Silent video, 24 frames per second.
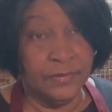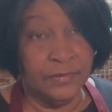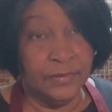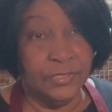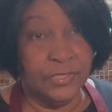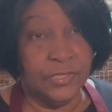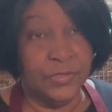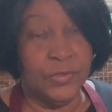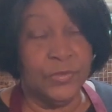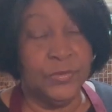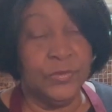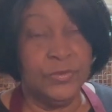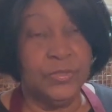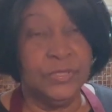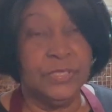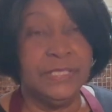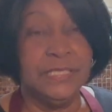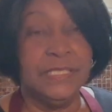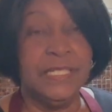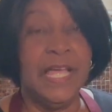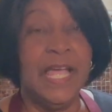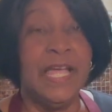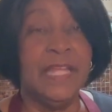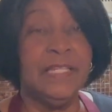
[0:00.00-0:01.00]
So it's
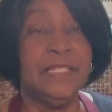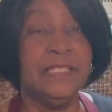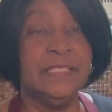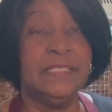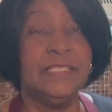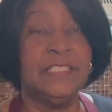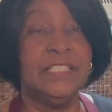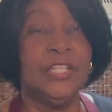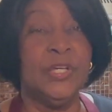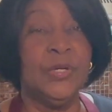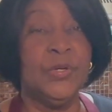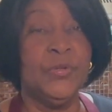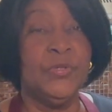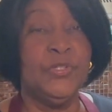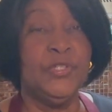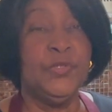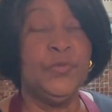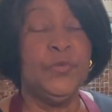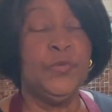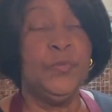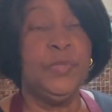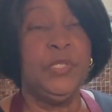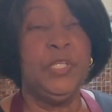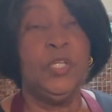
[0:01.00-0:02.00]
not as though you
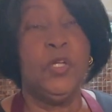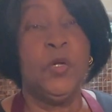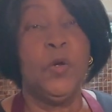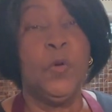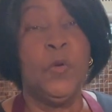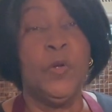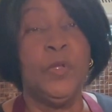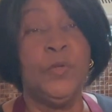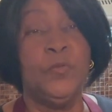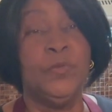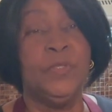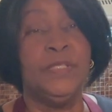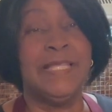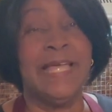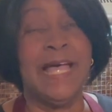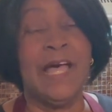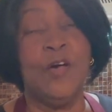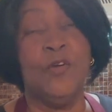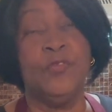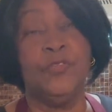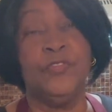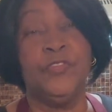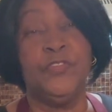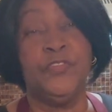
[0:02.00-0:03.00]
will be going
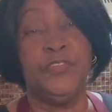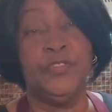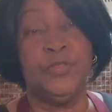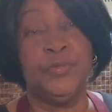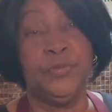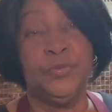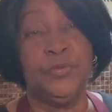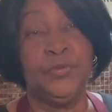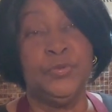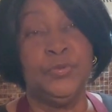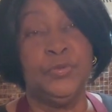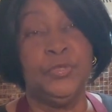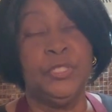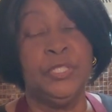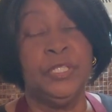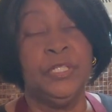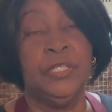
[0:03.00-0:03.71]
without food